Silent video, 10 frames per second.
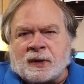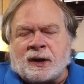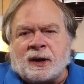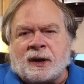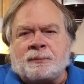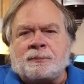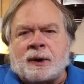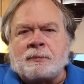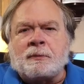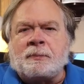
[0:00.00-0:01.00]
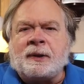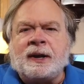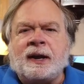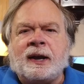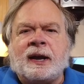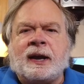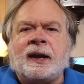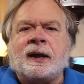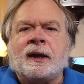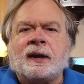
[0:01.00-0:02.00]
uh, probably
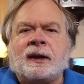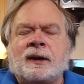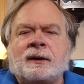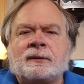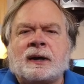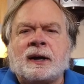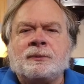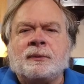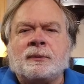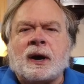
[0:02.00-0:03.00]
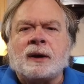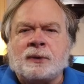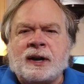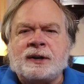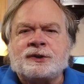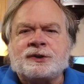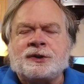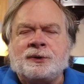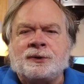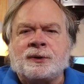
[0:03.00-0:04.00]
a uh, high, high range
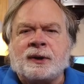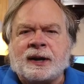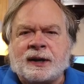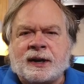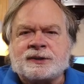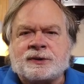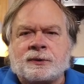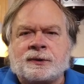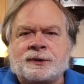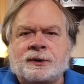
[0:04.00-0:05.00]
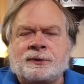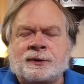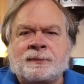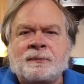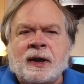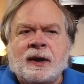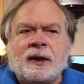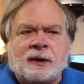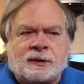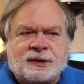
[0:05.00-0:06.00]
tuner, like an external tuner.
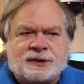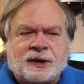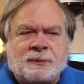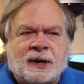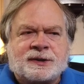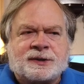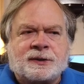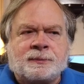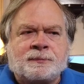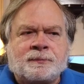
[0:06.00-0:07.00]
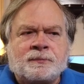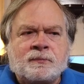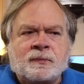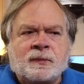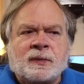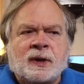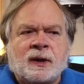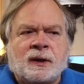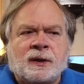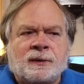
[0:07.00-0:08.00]
LDG makes them,
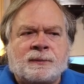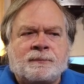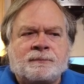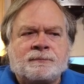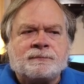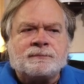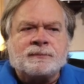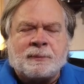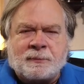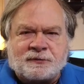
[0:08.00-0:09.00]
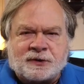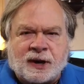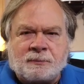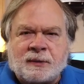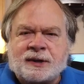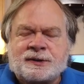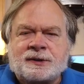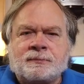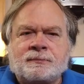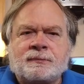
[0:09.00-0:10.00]
um, MFJ makes
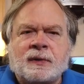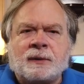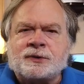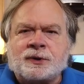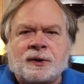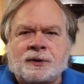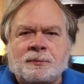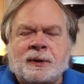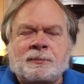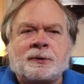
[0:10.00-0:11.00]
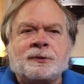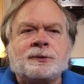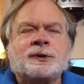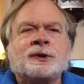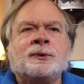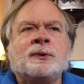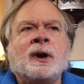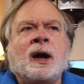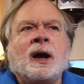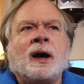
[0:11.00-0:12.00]
them, I'm sure other people do too.
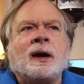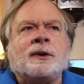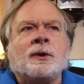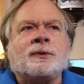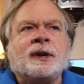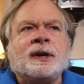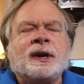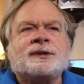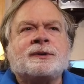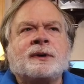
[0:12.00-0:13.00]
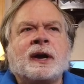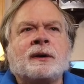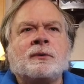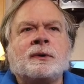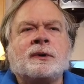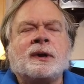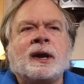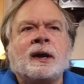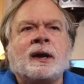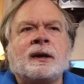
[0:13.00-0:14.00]
I know that Yaesu Kenwood
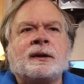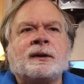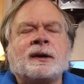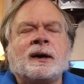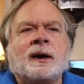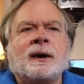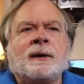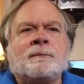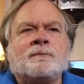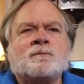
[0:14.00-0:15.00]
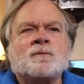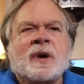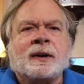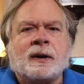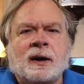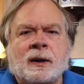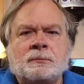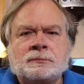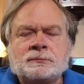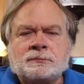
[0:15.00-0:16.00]
and um,
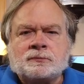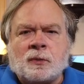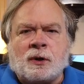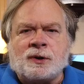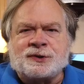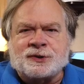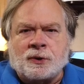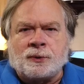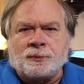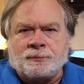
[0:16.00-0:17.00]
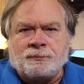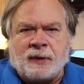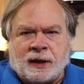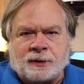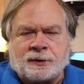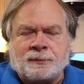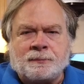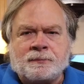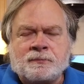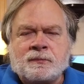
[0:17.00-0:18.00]
ICOM also make
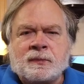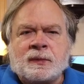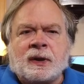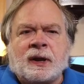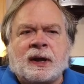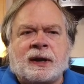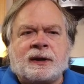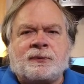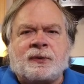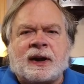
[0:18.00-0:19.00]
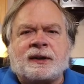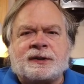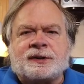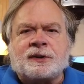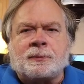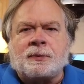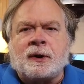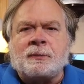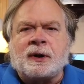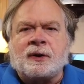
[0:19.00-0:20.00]
them. And in fact, it's their
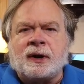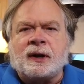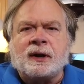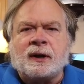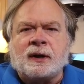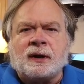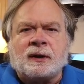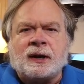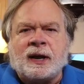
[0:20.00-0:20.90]
primary uh,